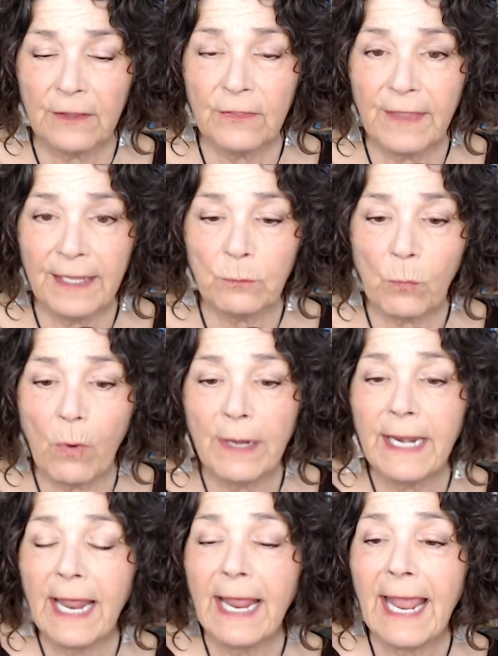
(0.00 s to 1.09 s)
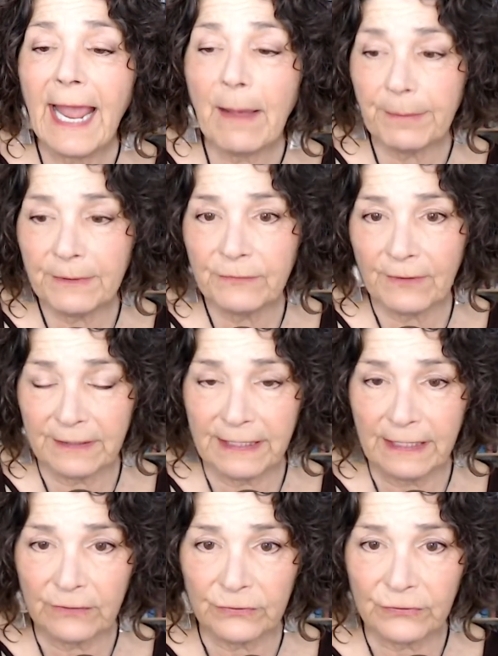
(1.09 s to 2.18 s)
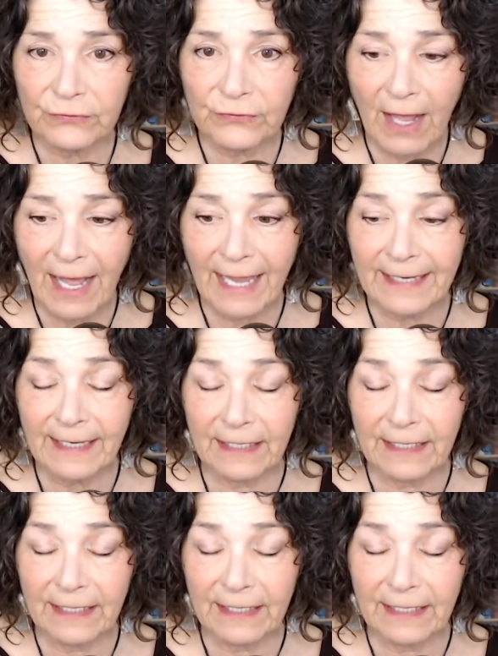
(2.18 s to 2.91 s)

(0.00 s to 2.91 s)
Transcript: then what happens on the other side,